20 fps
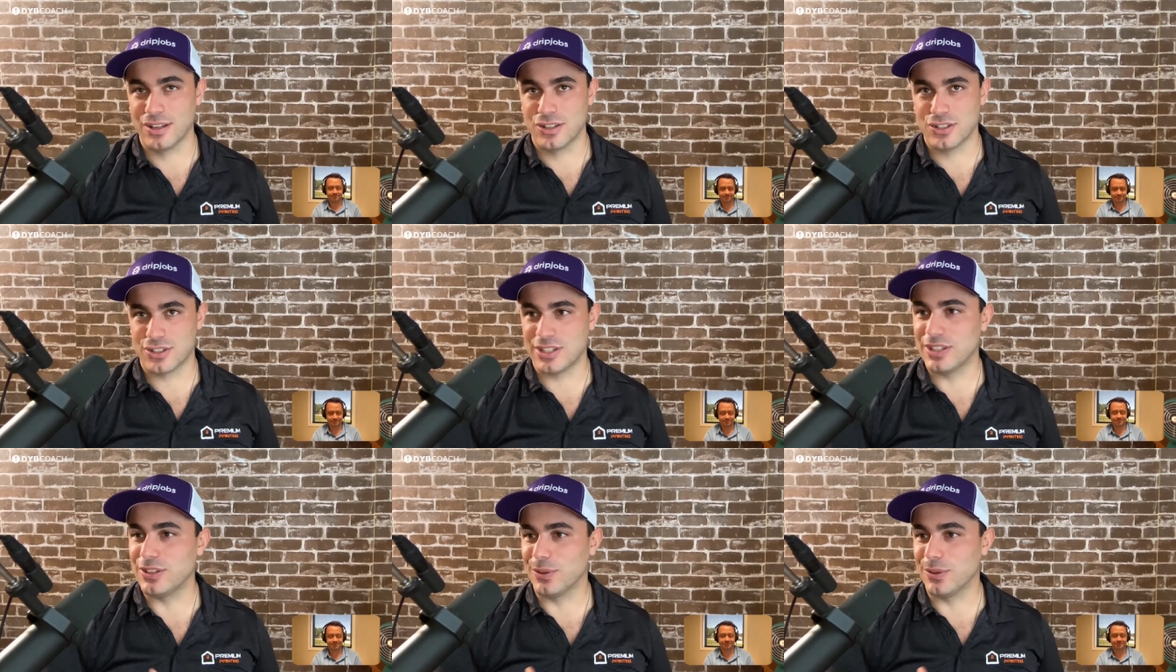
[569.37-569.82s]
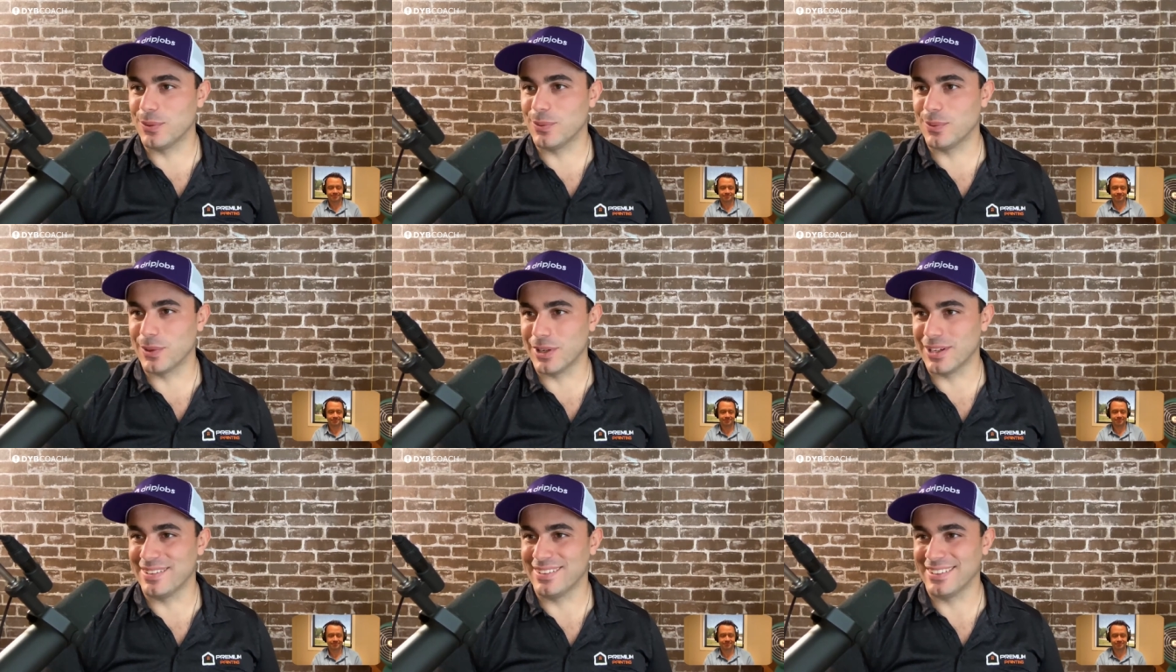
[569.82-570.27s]
she knew
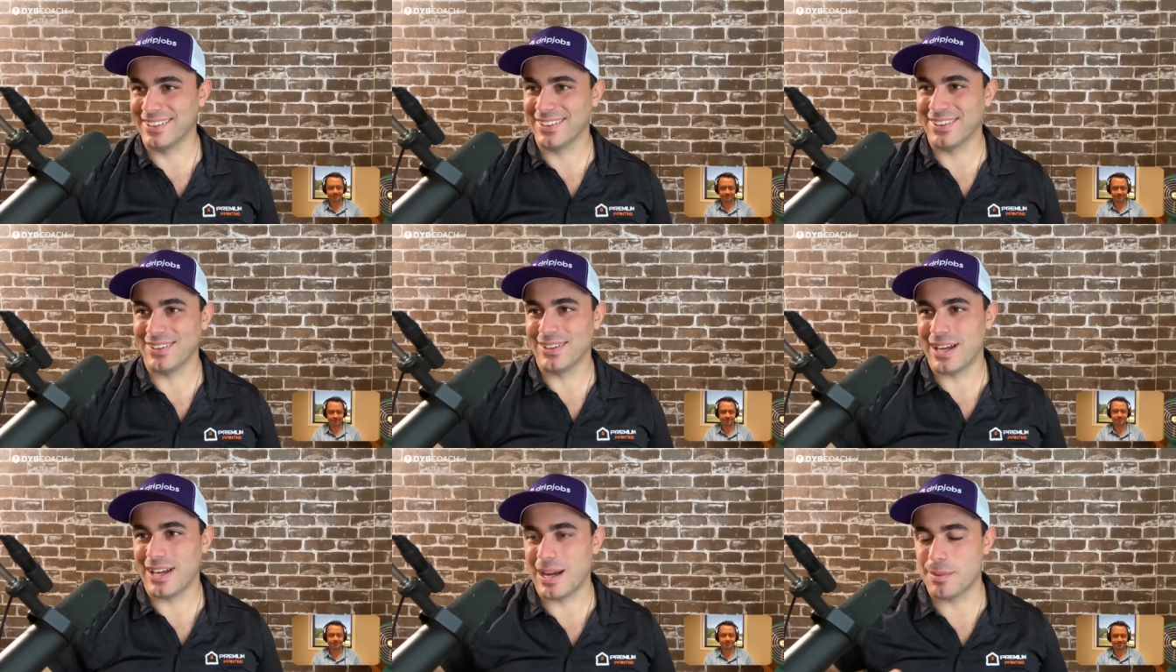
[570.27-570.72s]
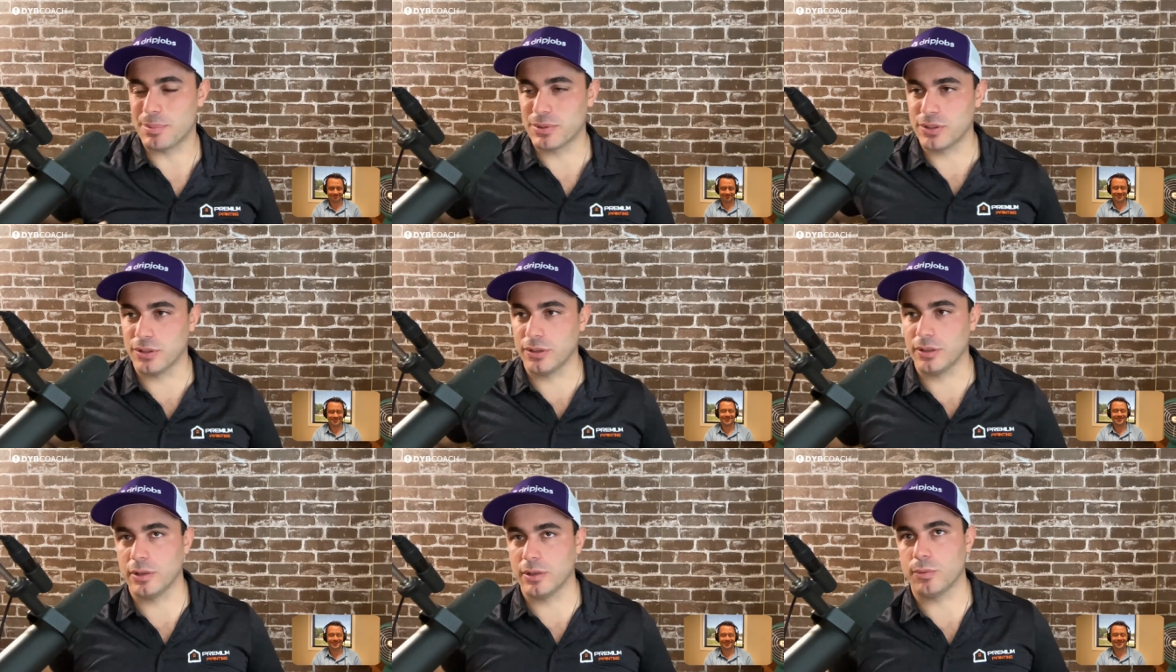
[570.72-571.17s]
what you know the
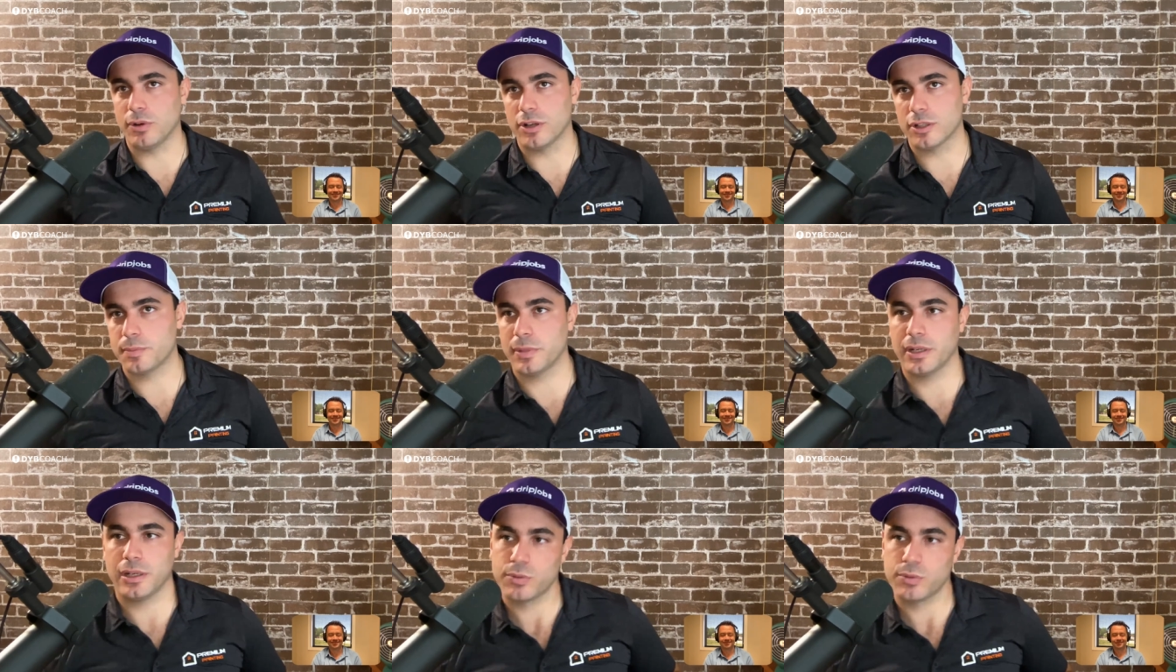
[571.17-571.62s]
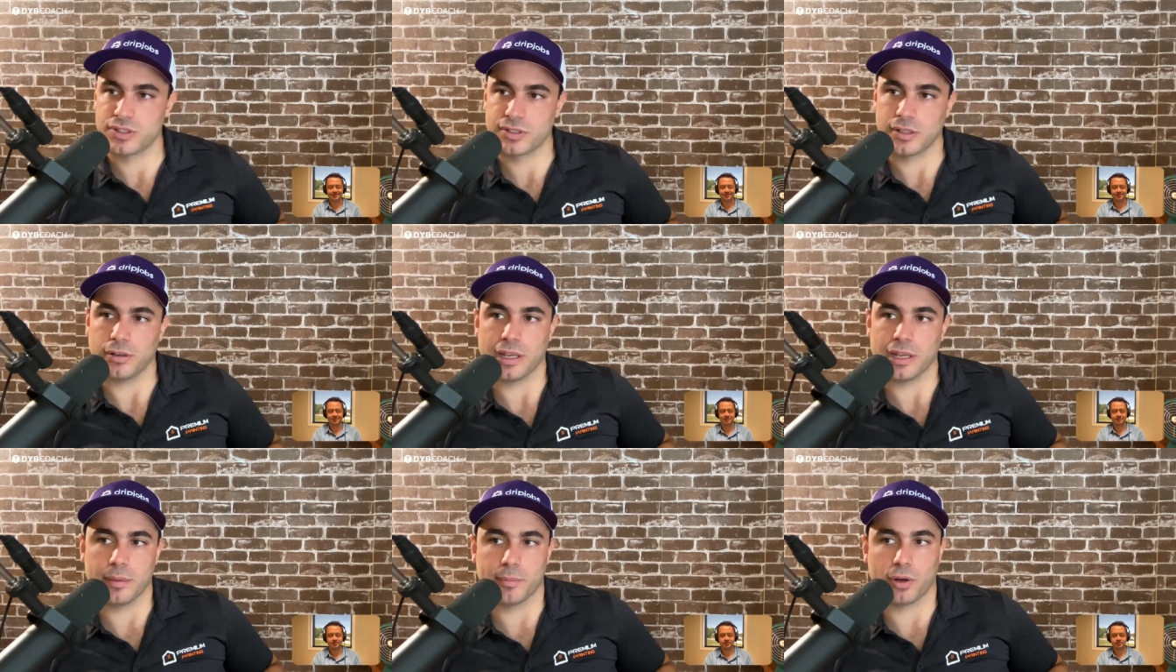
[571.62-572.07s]
opportunity was, but it was
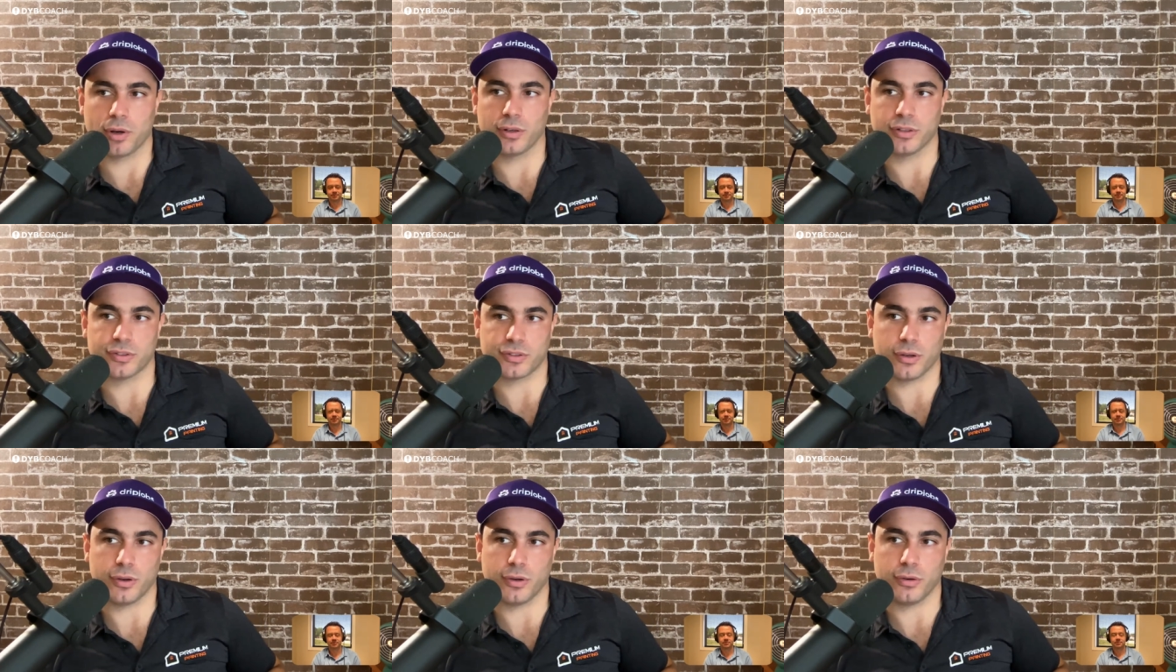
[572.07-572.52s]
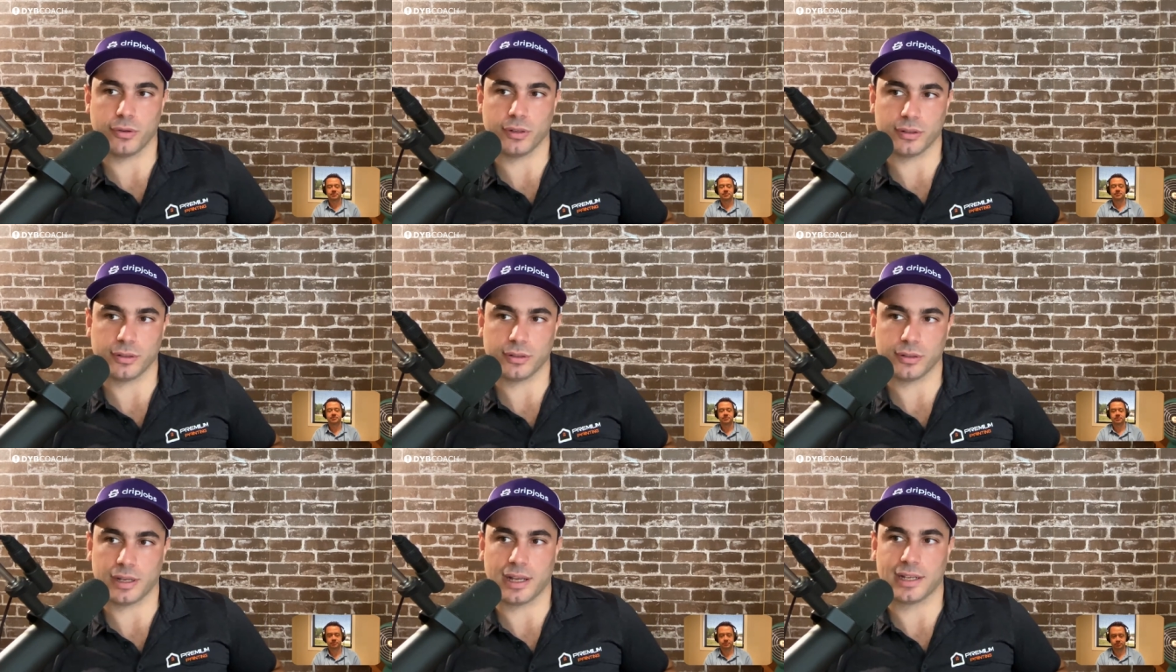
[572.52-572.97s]
still him on his own,
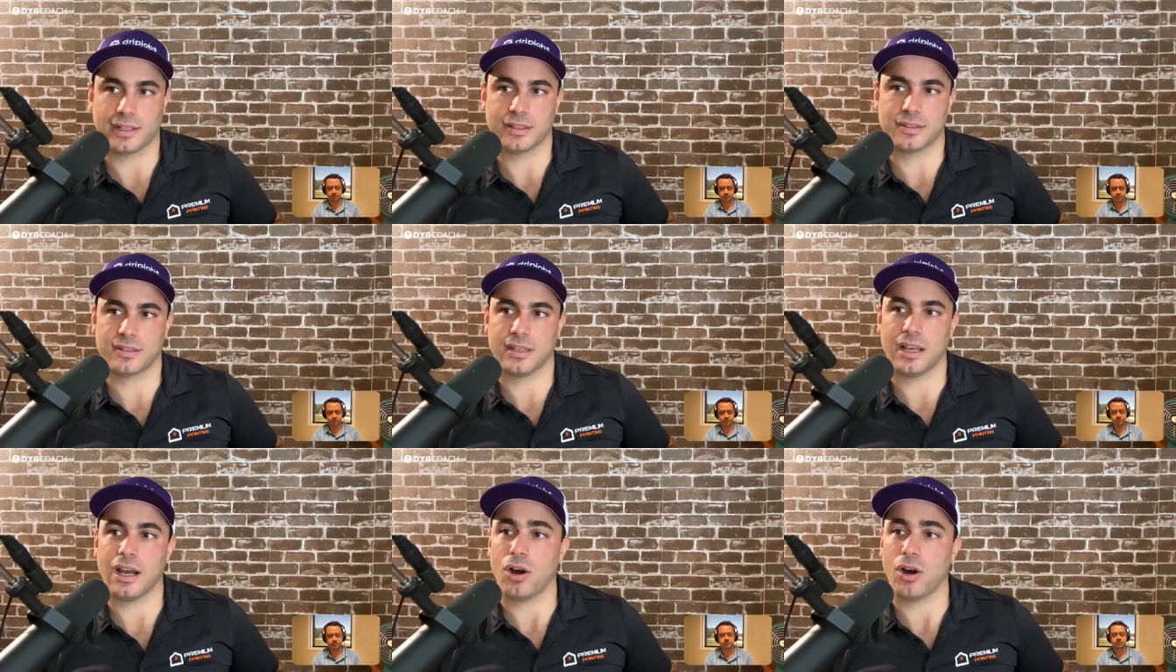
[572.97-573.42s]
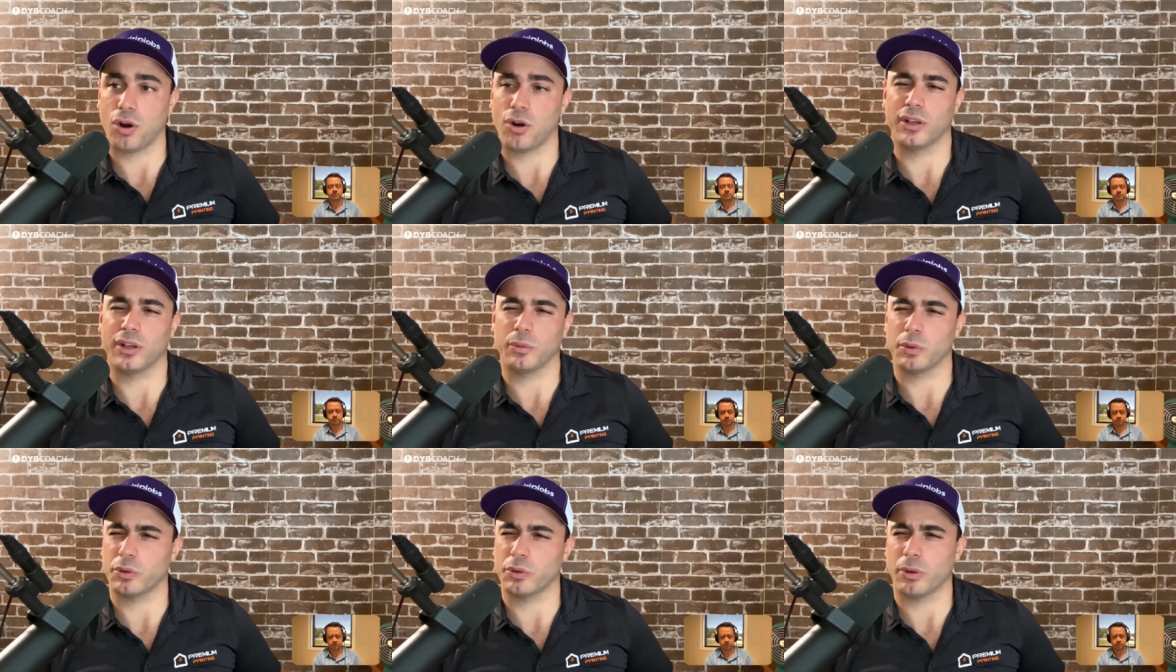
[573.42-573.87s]
and I could see how
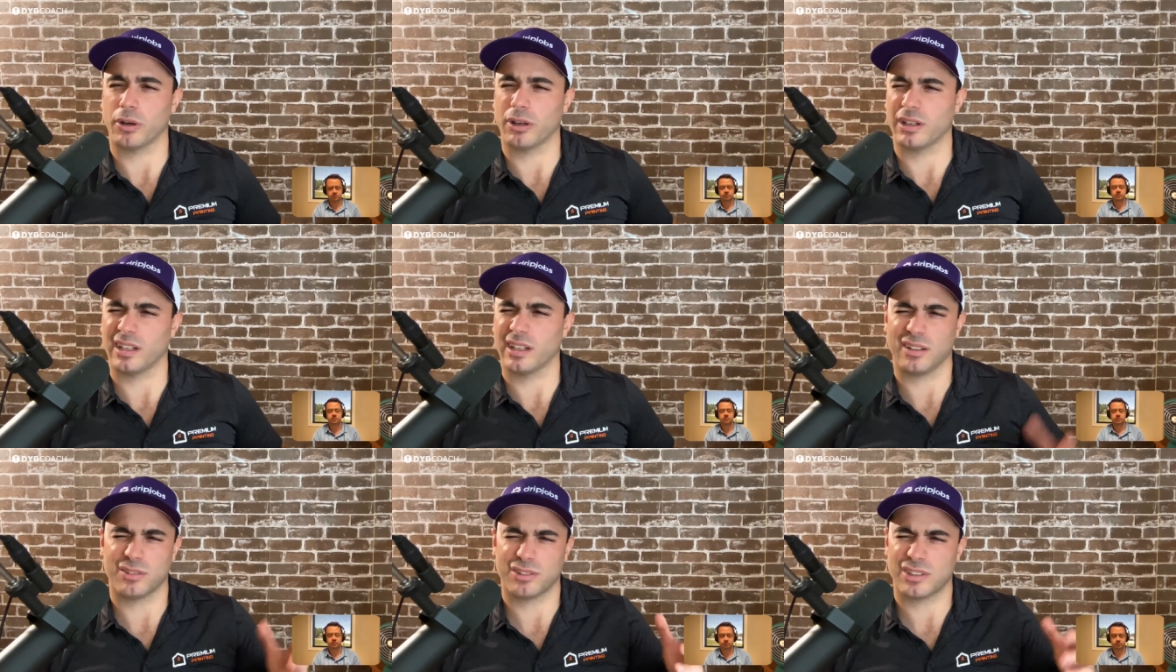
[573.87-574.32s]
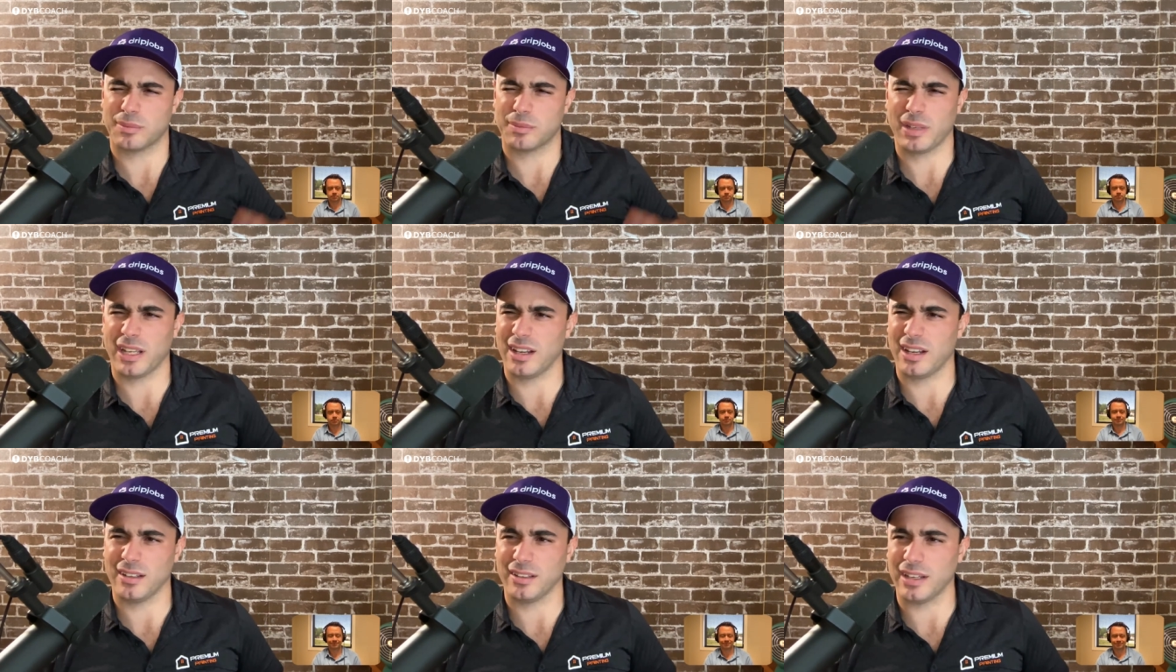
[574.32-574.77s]
hard he was working. I was like,
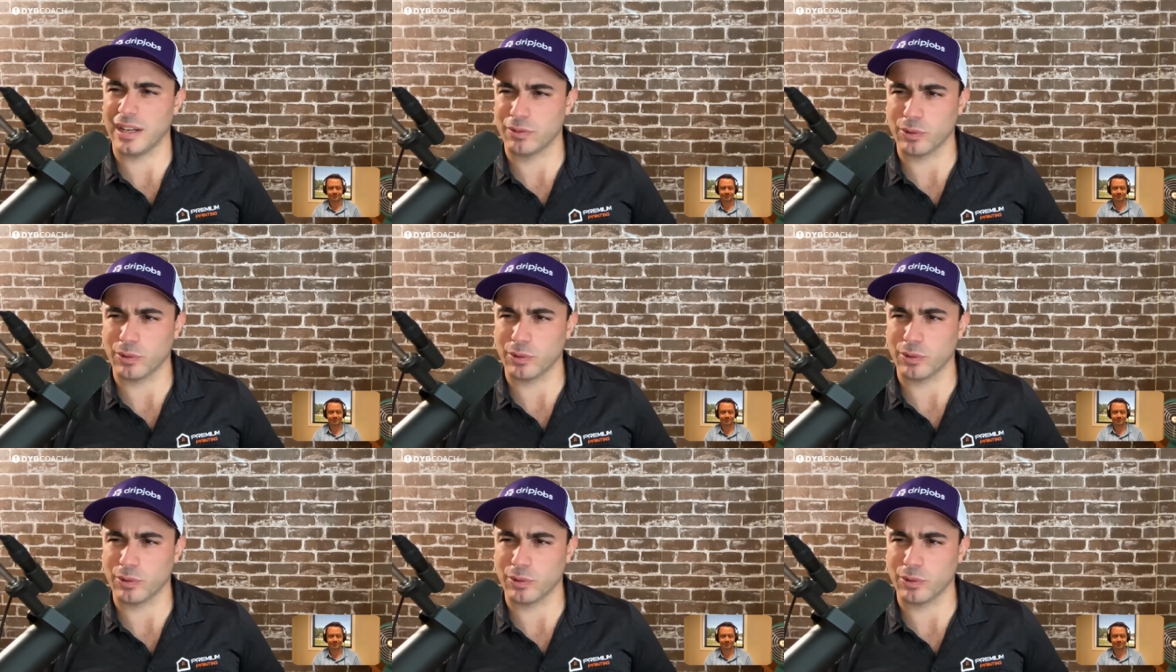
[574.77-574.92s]
man, I'll never